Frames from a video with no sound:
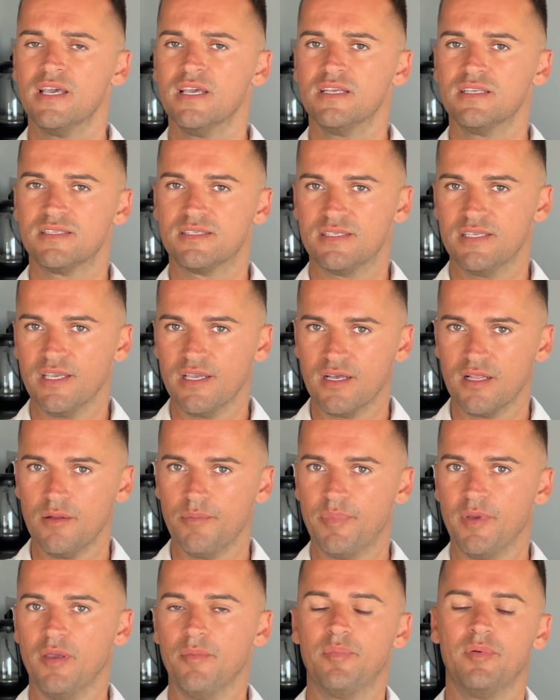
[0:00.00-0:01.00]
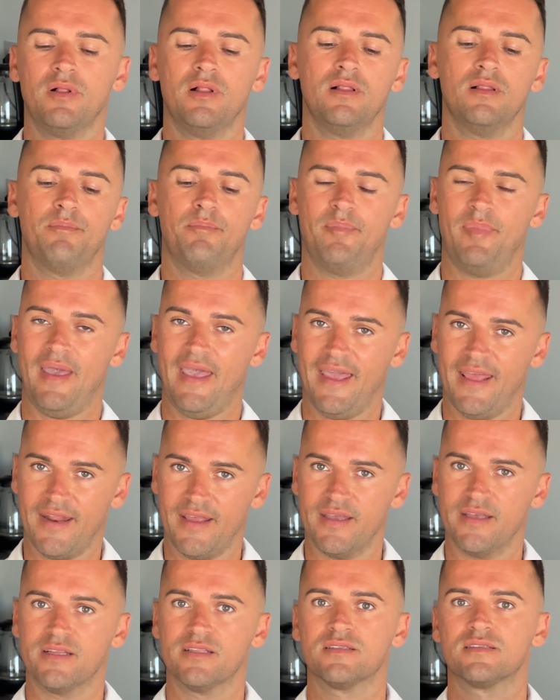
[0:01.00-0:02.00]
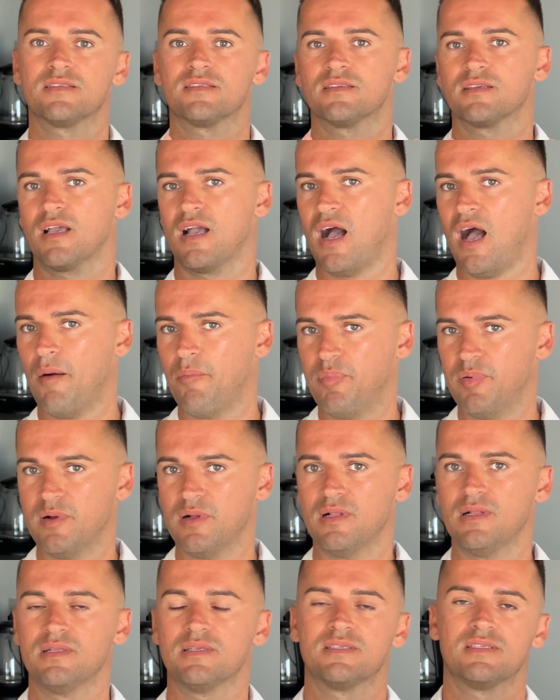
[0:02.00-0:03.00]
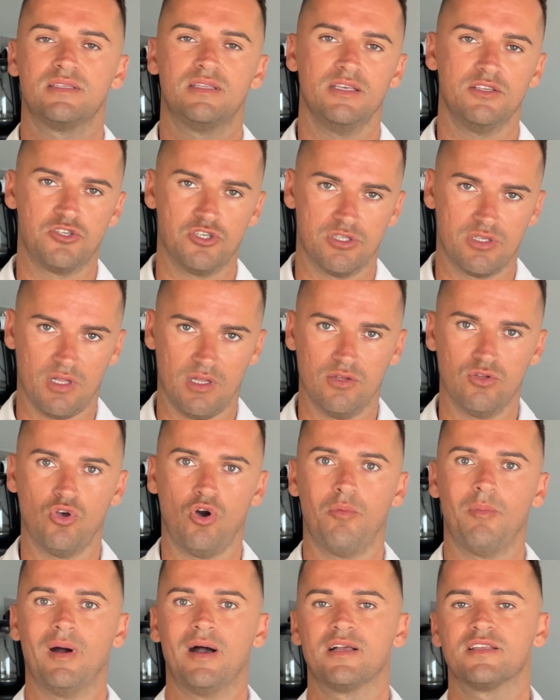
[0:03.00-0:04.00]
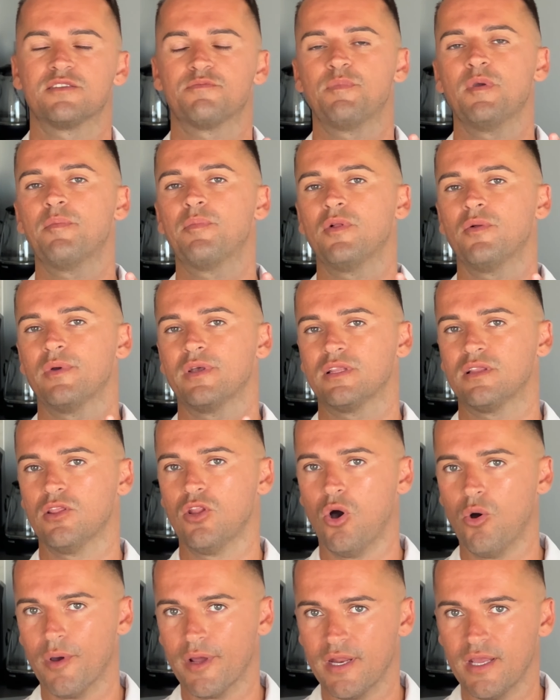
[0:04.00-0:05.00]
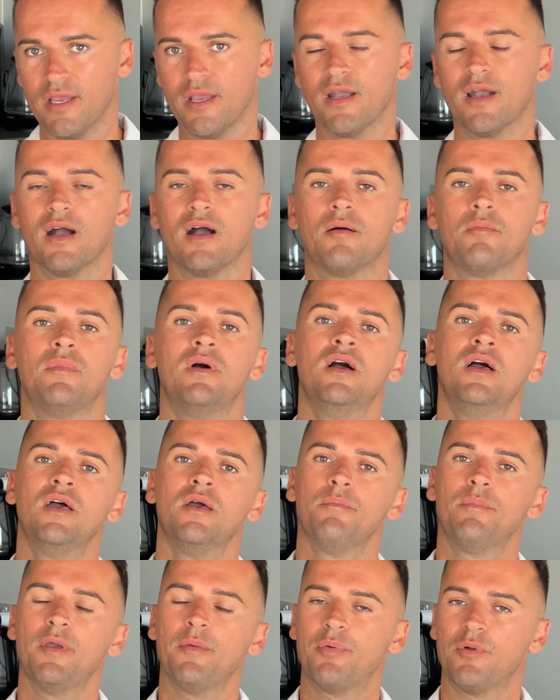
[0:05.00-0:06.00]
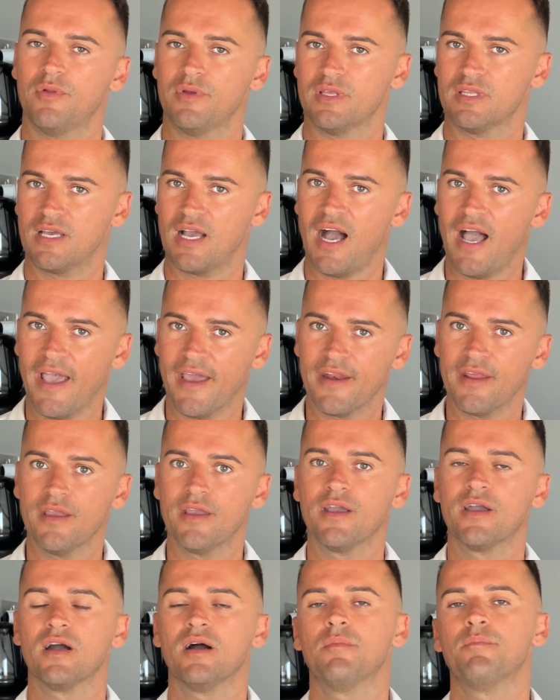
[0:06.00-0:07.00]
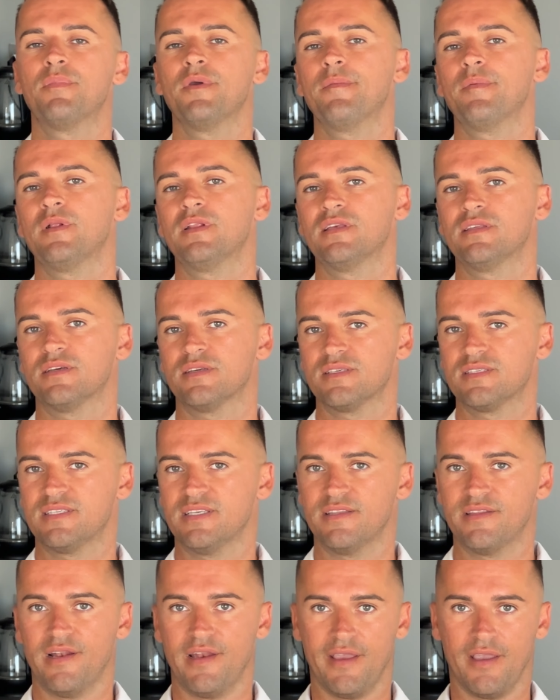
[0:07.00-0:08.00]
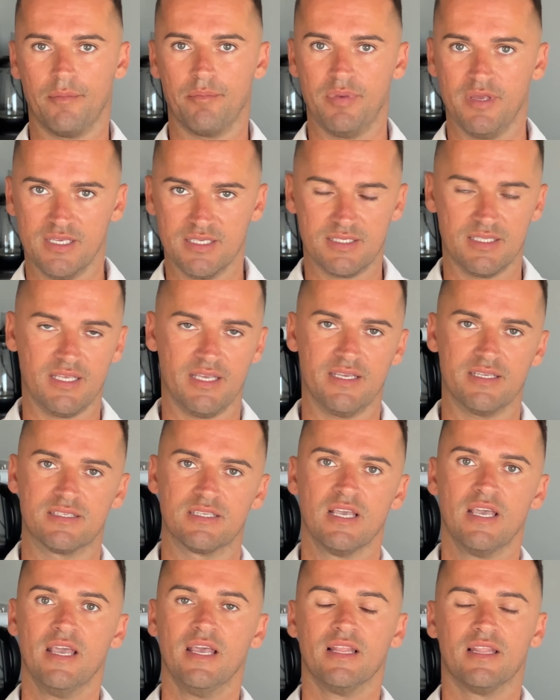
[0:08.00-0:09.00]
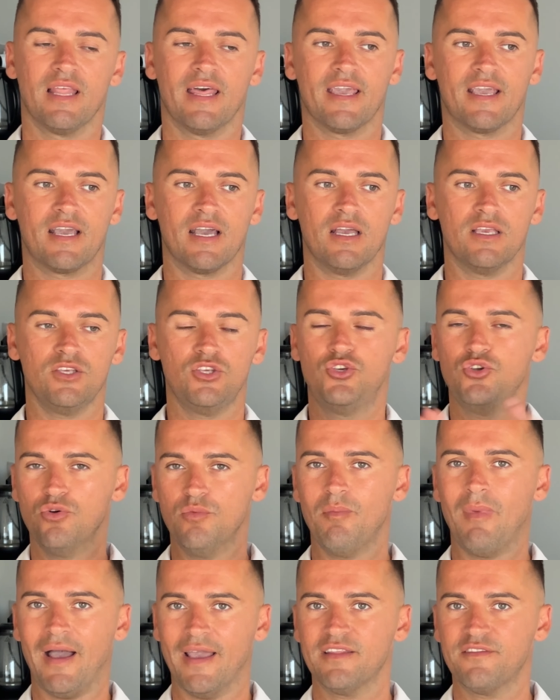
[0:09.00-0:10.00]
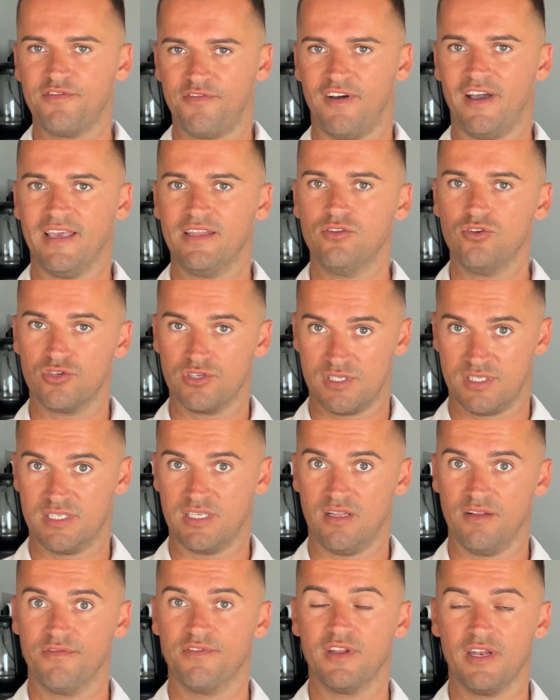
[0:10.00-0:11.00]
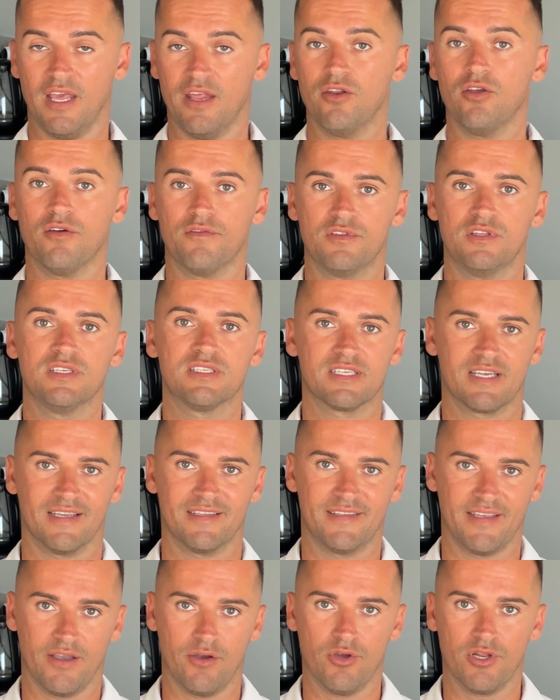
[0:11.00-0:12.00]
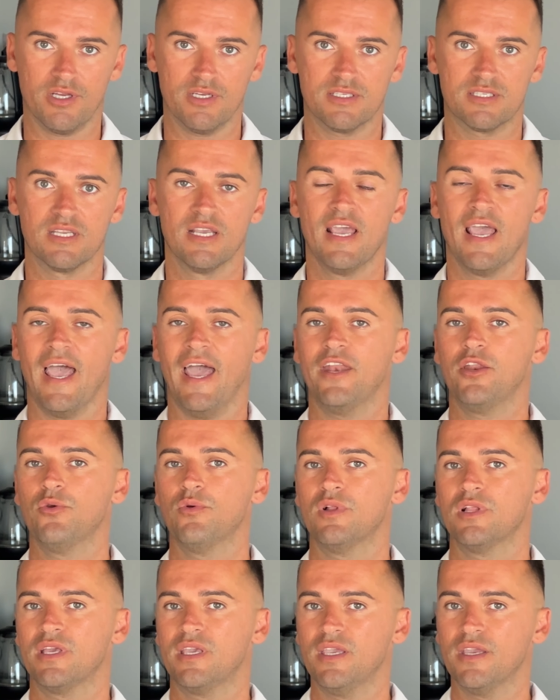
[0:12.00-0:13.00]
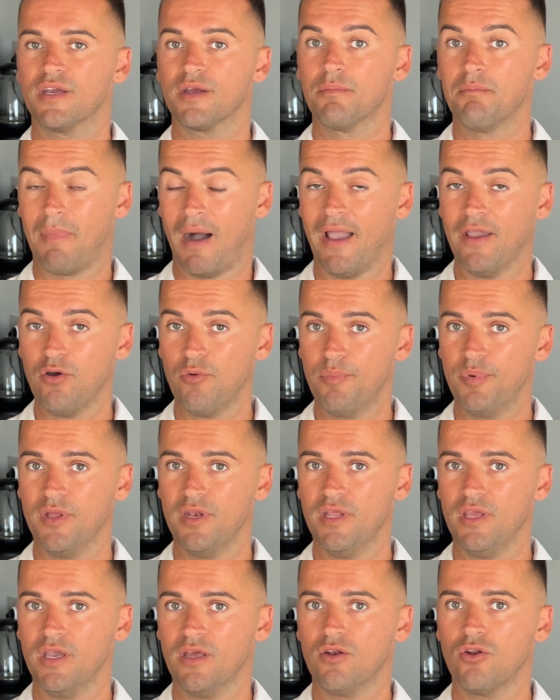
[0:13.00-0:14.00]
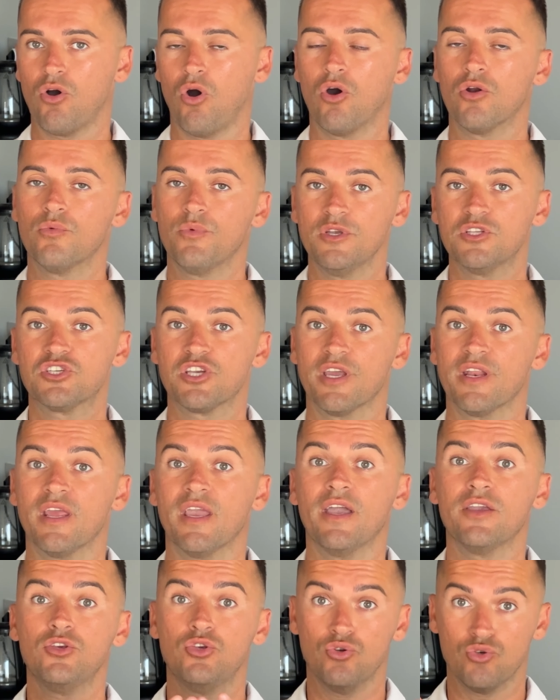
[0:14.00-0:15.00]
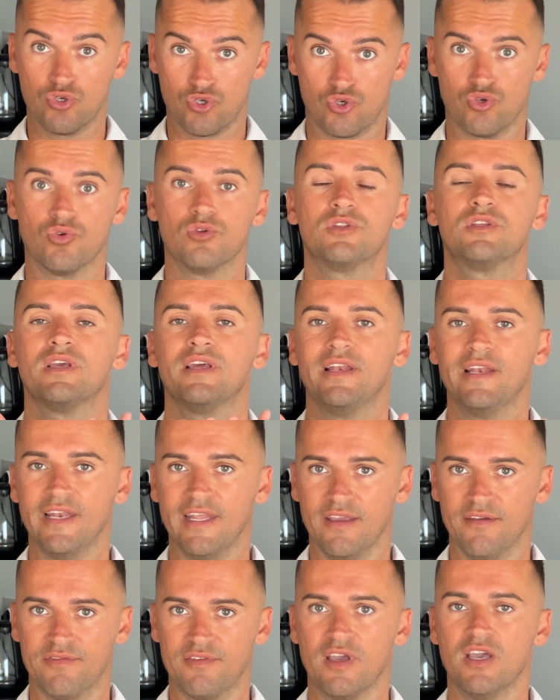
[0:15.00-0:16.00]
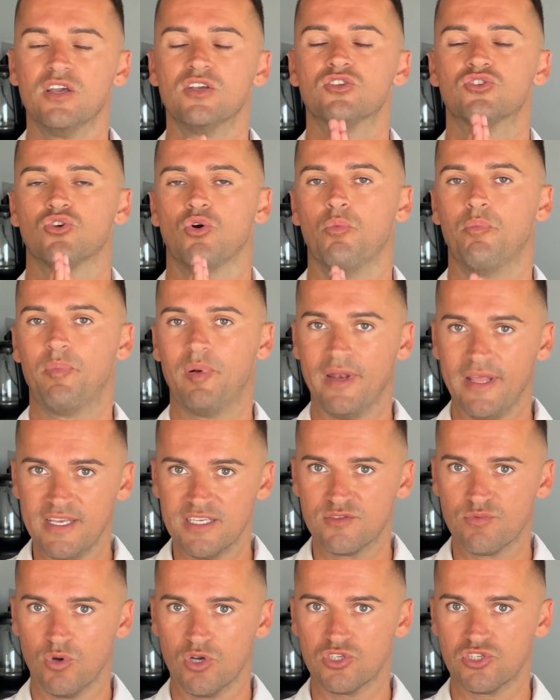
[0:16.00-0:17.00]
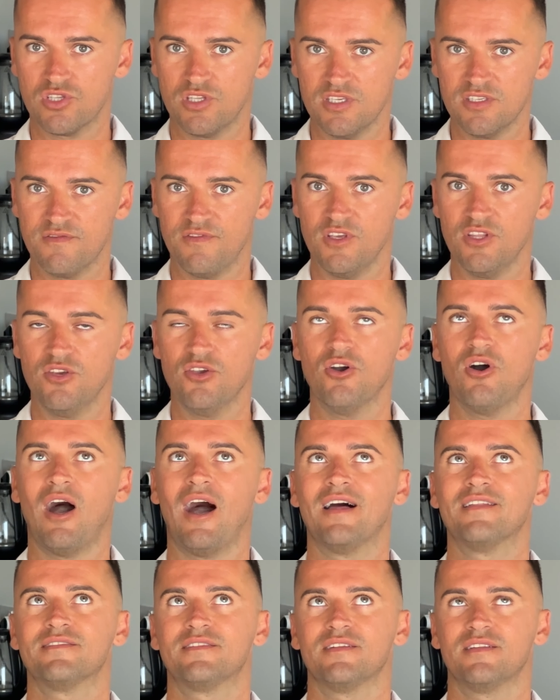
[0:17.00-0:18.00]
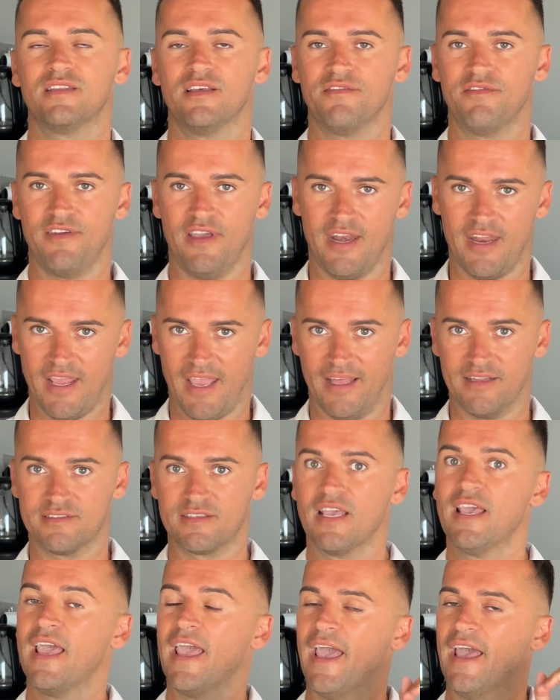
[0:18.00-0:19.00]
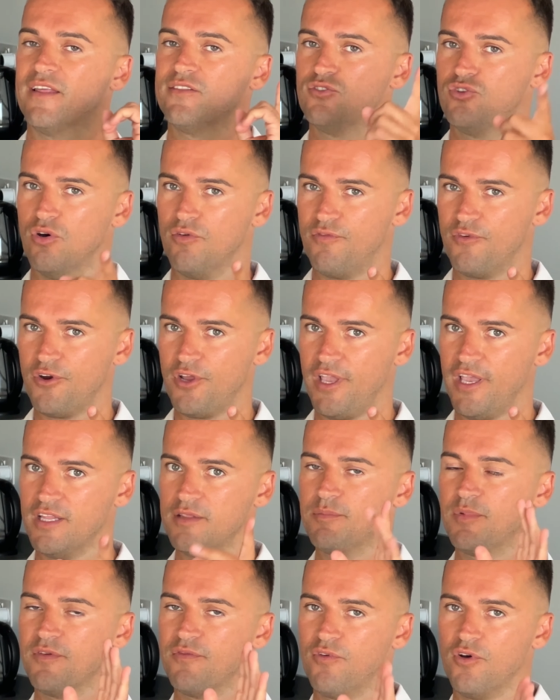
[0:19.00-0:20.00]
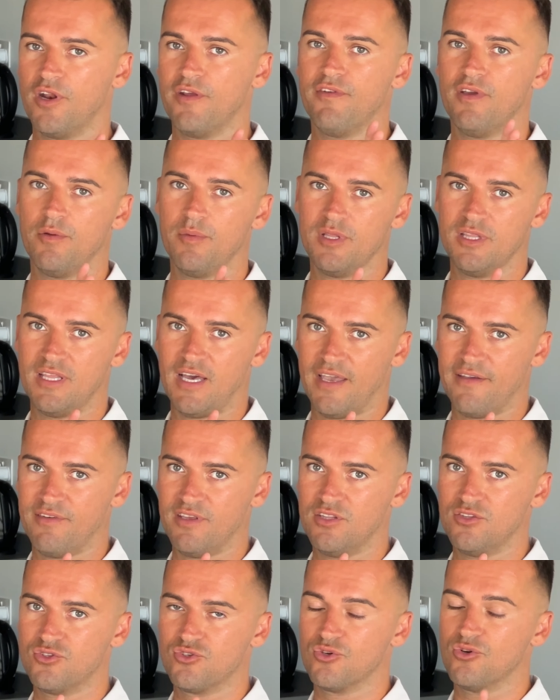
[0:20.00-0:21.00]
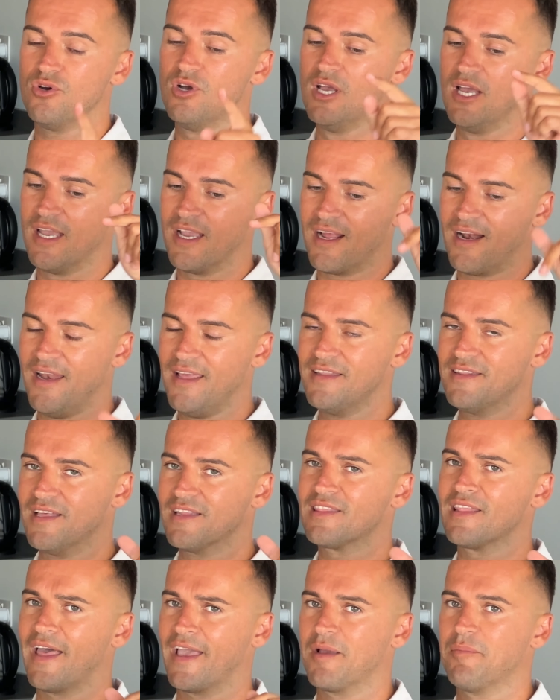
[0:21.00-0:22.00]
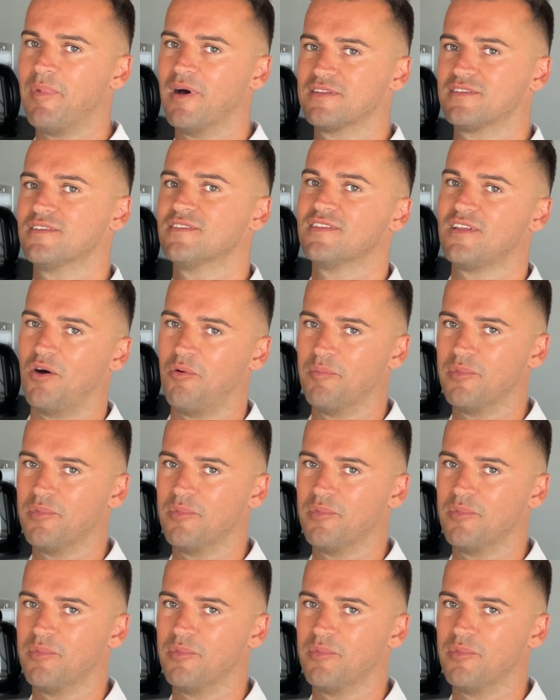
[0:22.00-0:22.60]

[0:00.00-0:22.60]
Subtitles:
single people, parents, couples, digital nomads, people with lower income, people with higher income, people that are settling business. Like, you might find yourself in any of these categories and you will hear my opinion on which area you should live. So please watch this video until the very end. And don't forget, before even we dive into, click that like button down